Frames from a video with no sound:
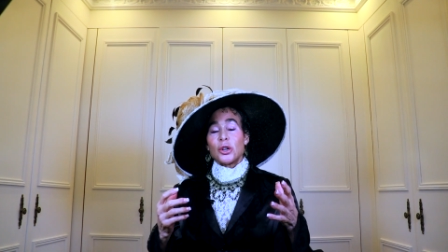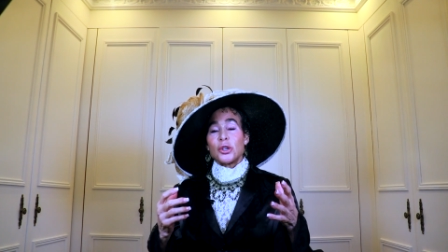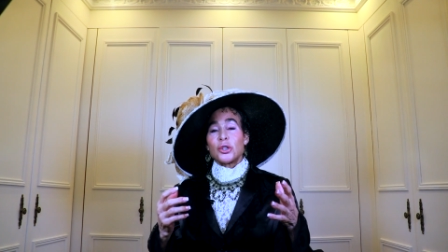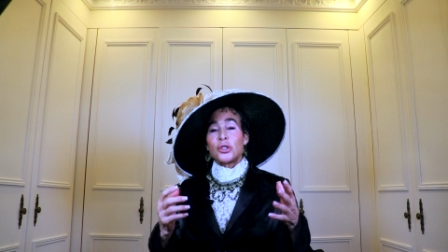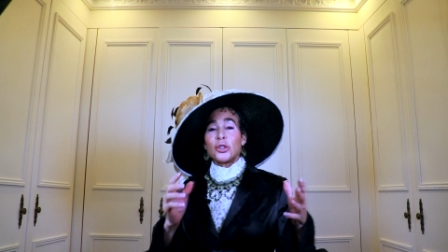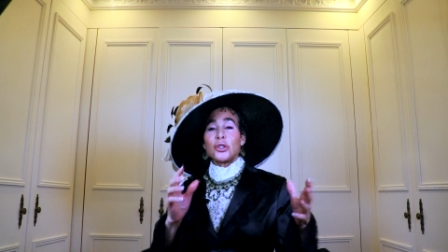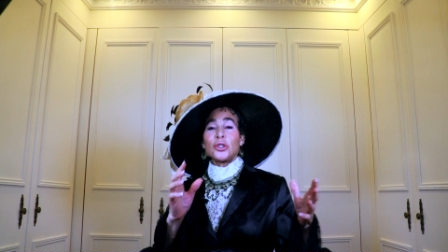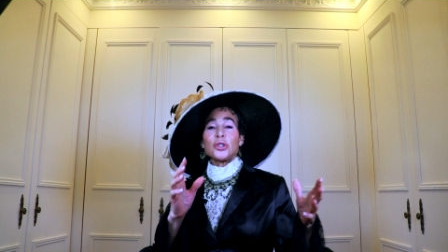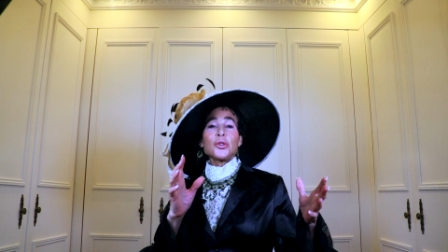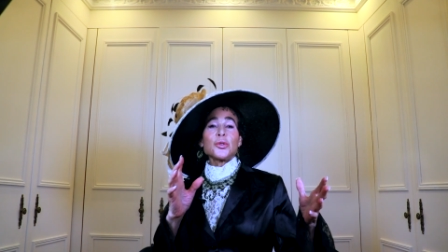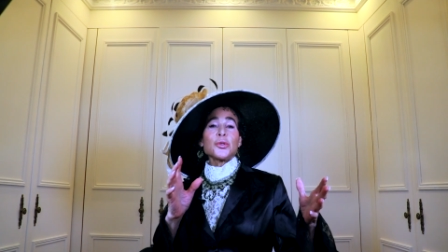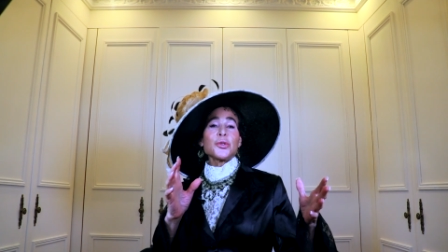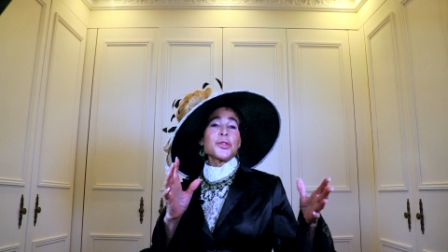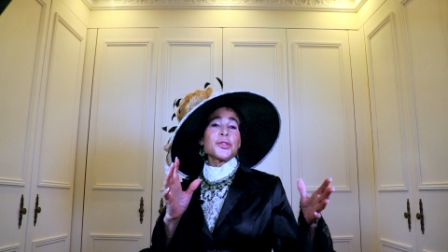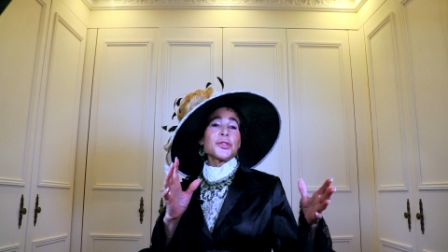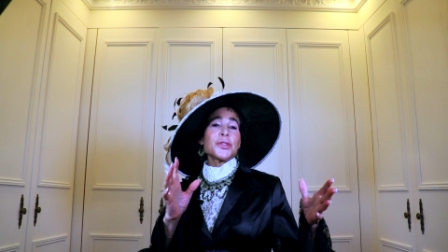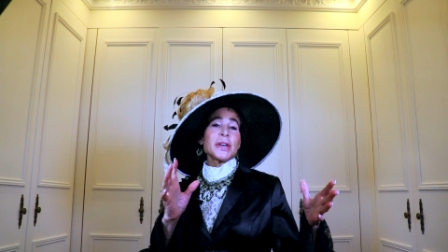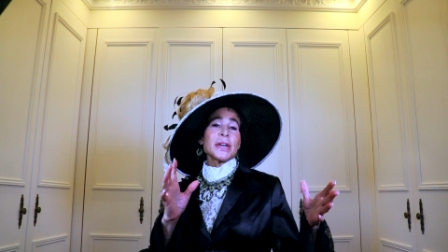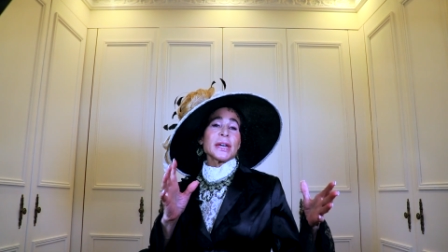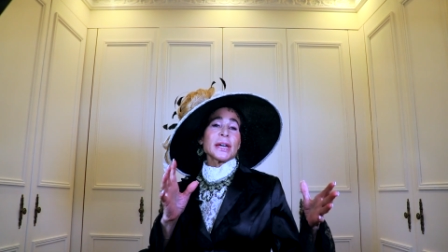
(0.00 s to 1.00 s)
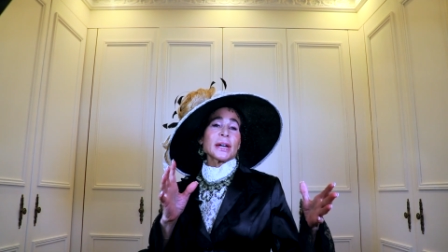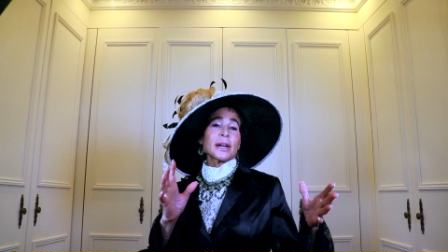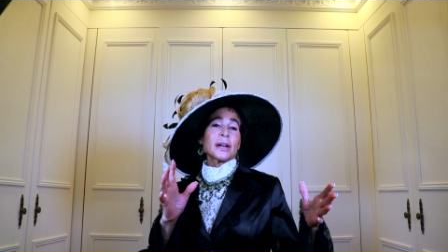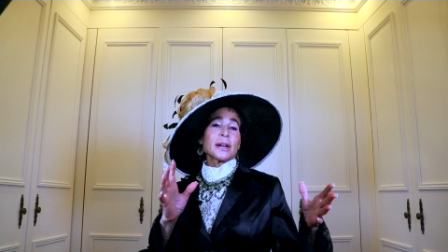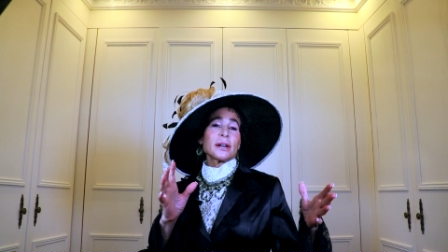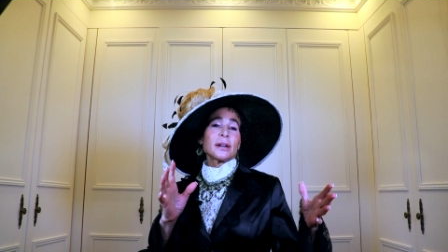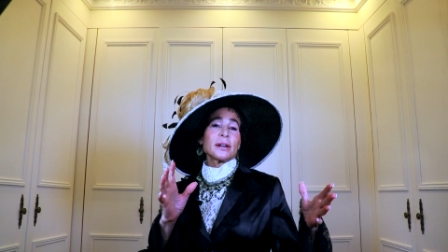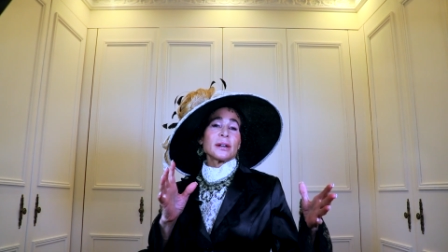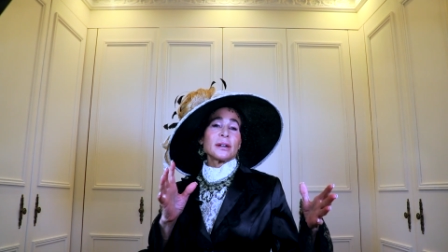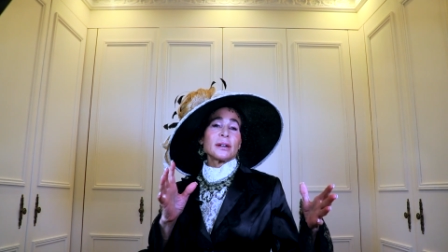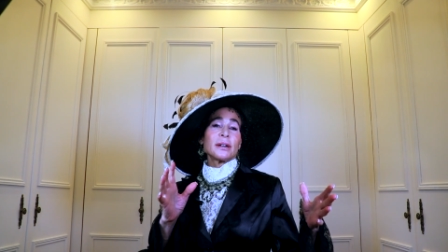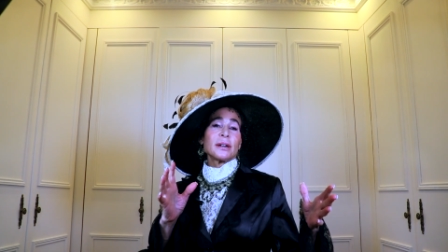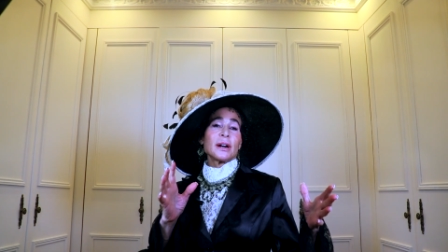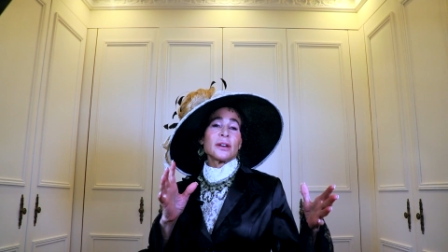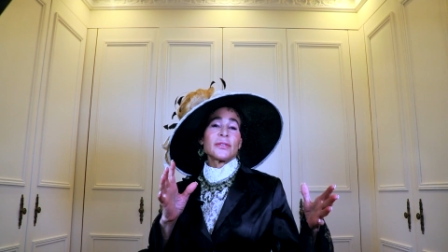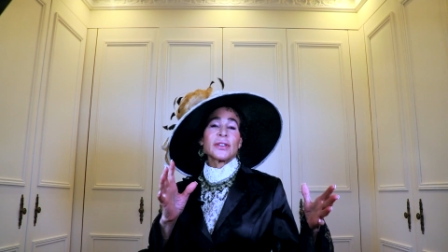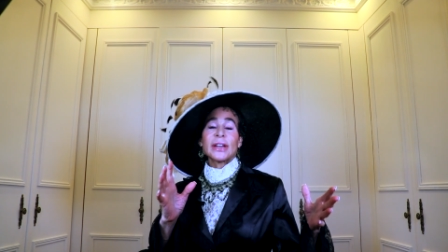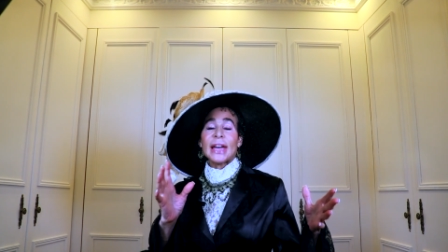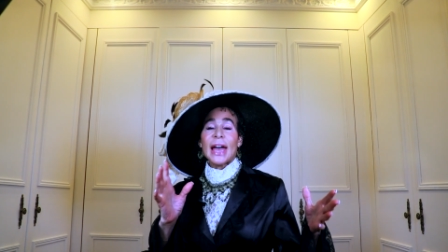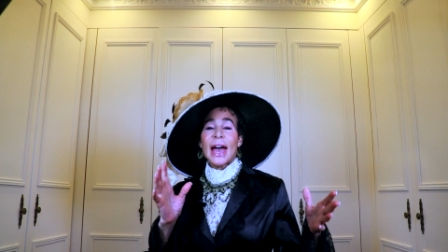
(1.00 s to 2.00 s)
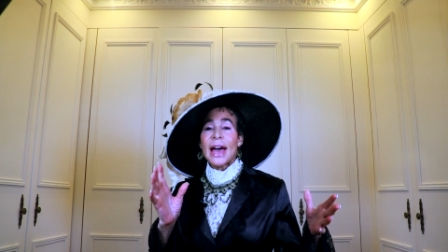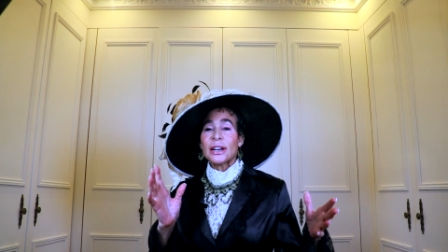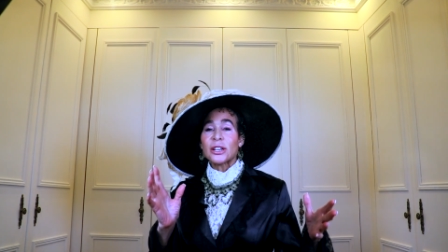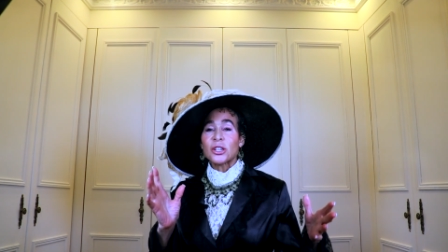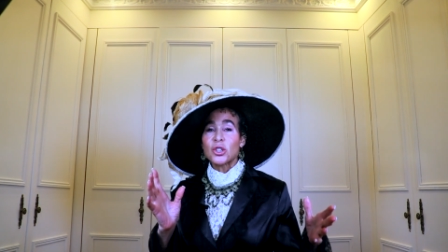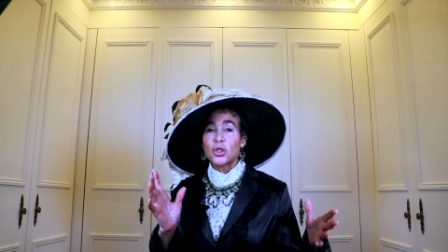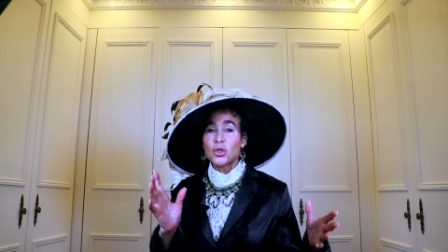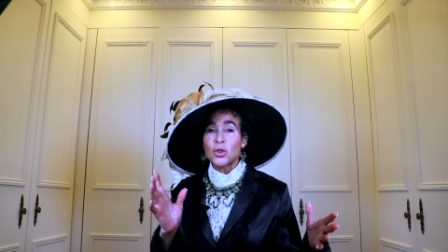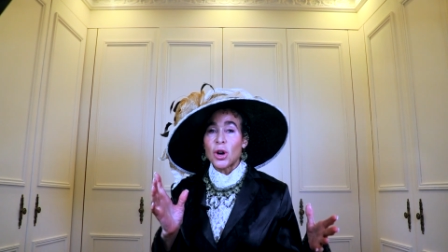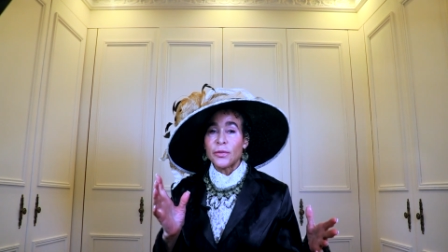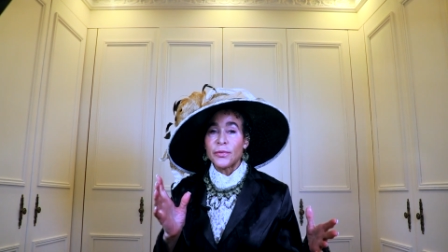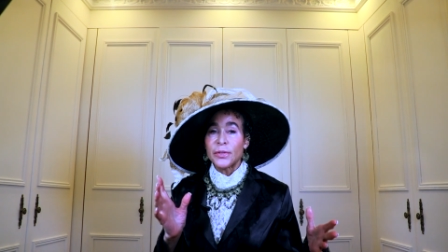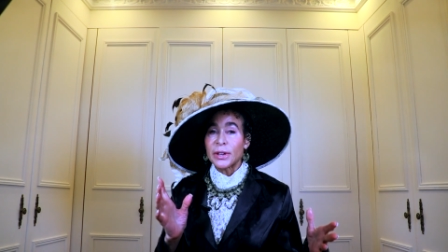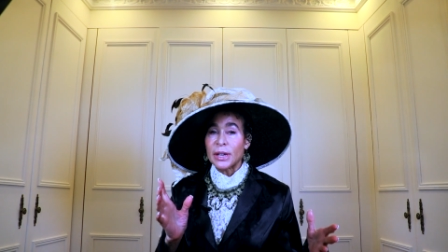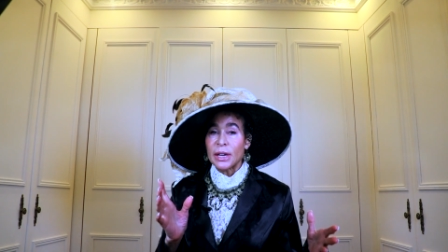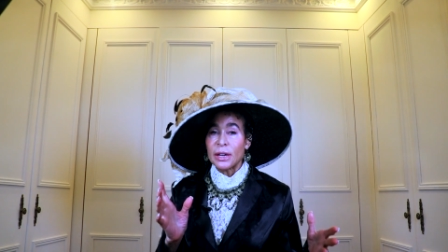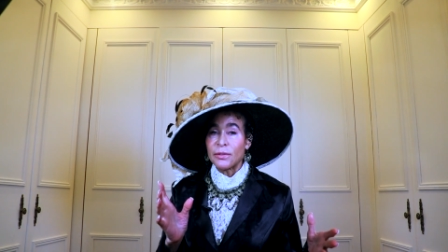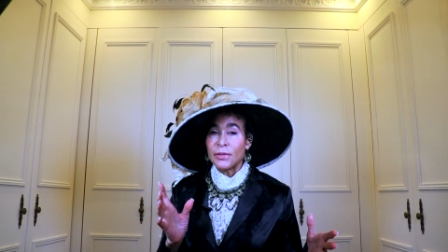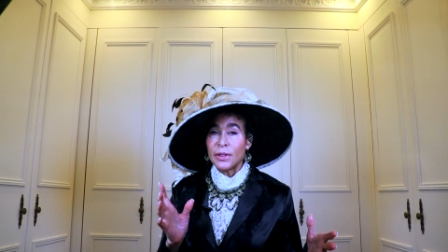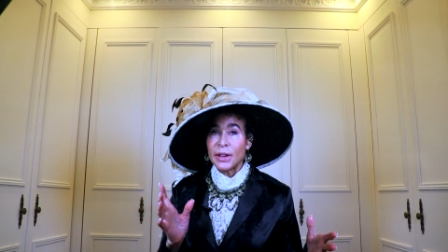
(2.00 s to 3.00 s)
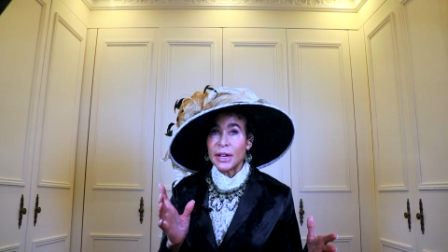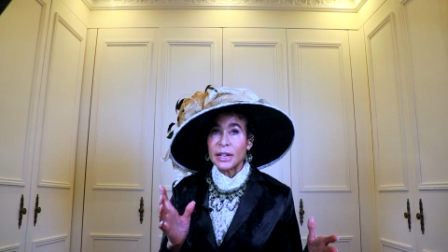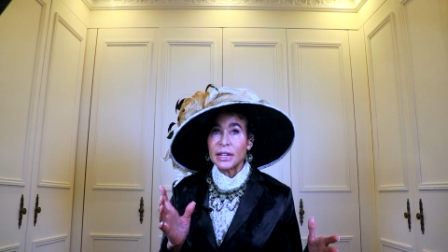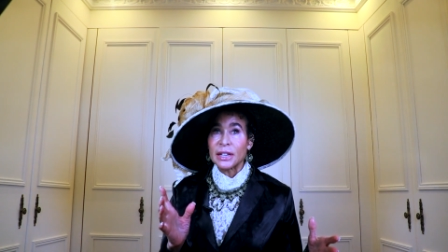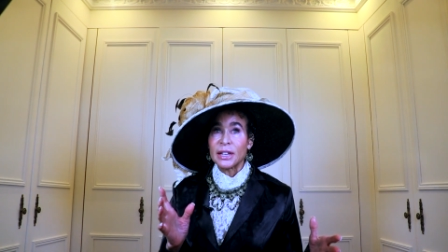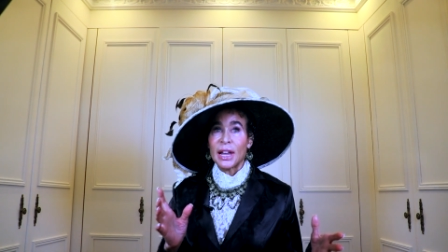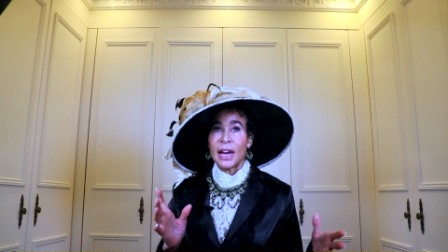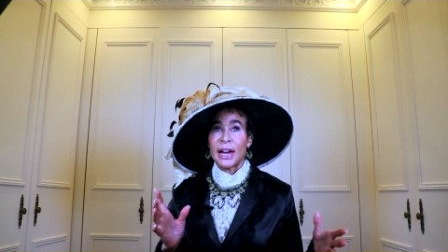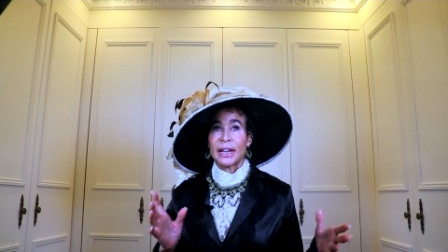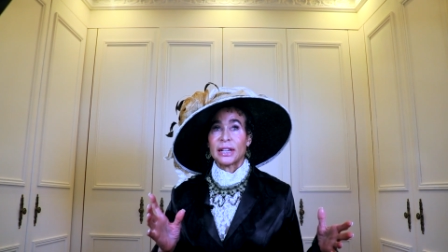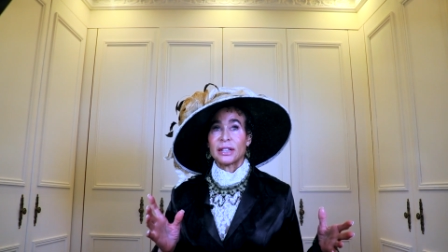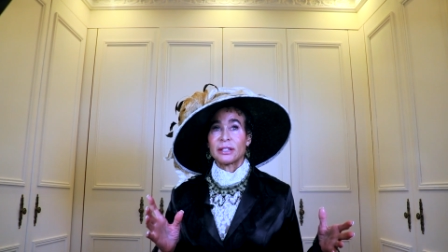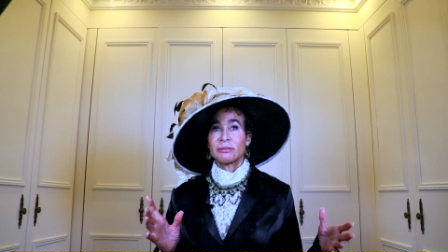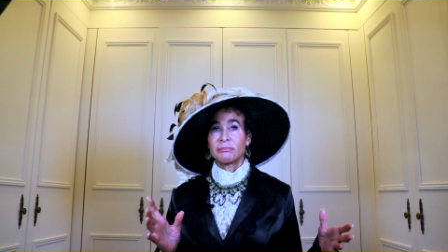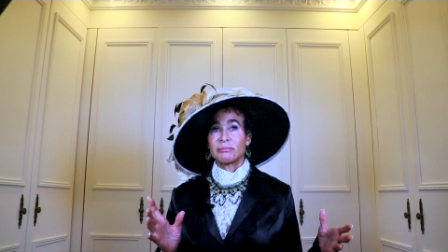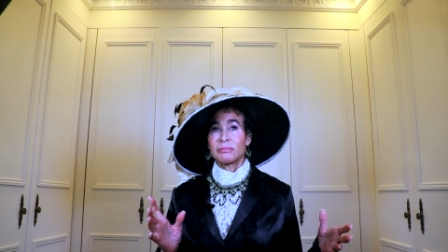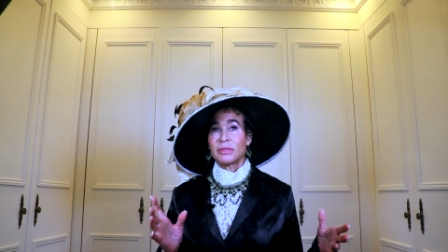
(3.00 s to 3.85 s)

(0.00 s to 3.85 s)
Do you think of a catastrophic event like